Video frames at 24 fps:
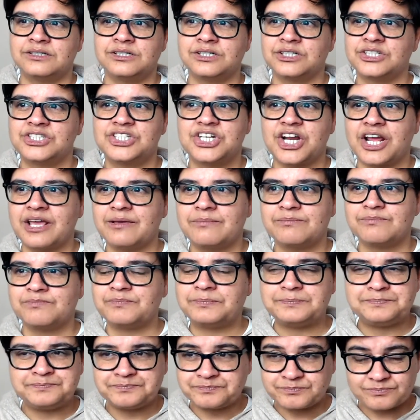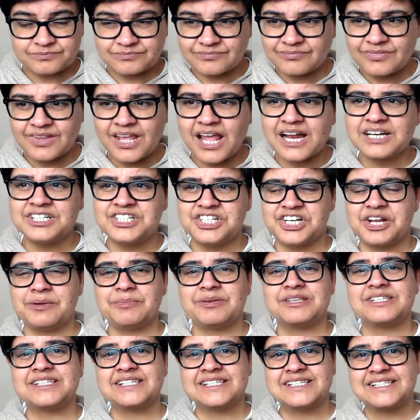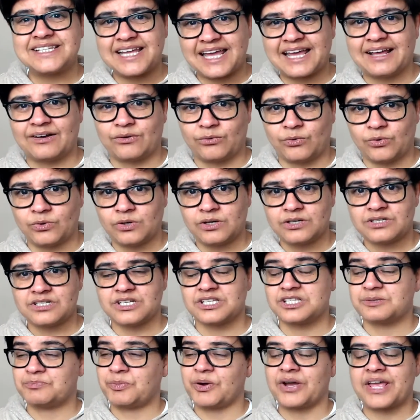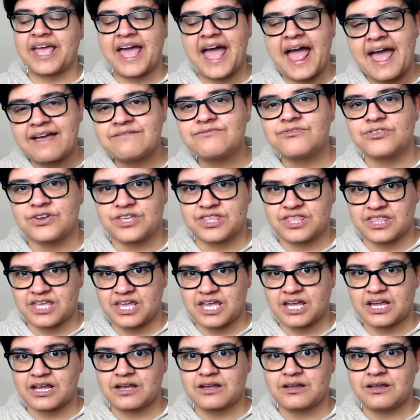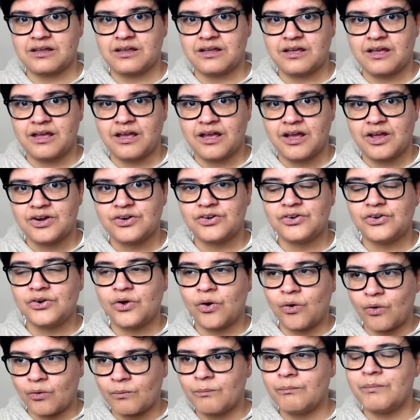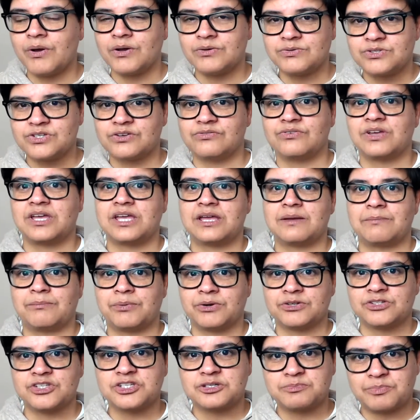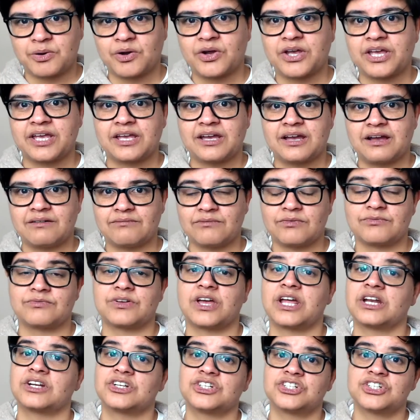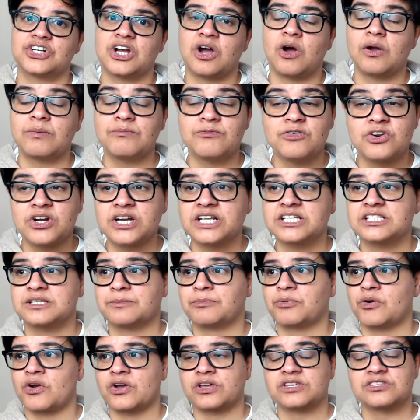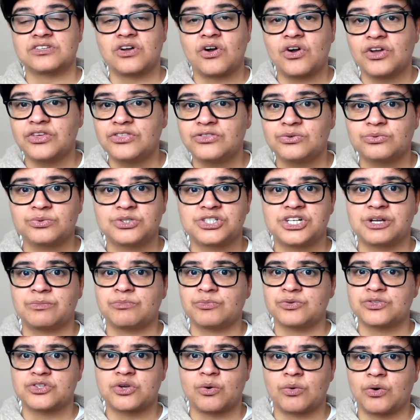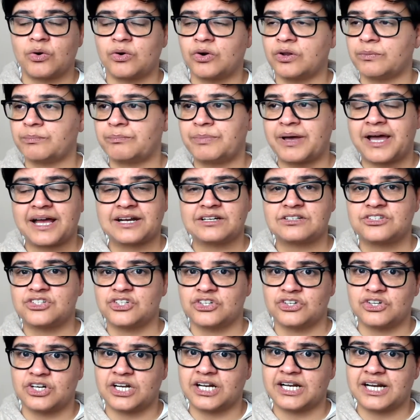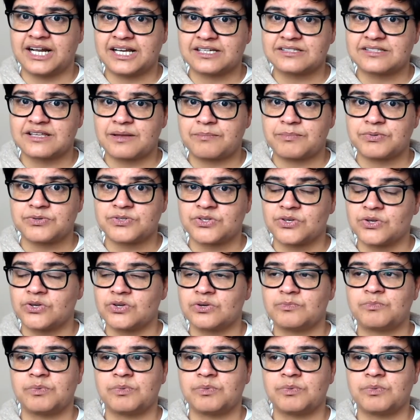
Jim is still, despite everything, not motivated by spite and revenge. I'm really surprised. I thought Jim was going on a bad journey last episode,